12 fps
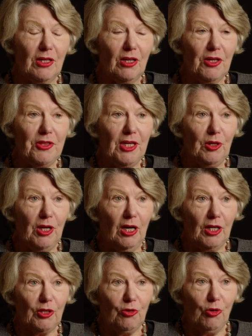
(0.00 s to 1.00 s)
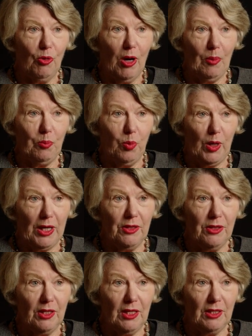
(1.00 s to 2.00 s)
that I think I grew up
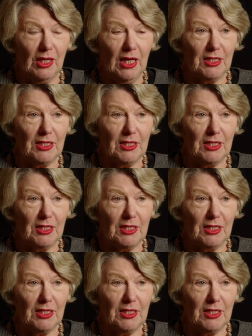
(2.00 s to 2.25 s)
with in,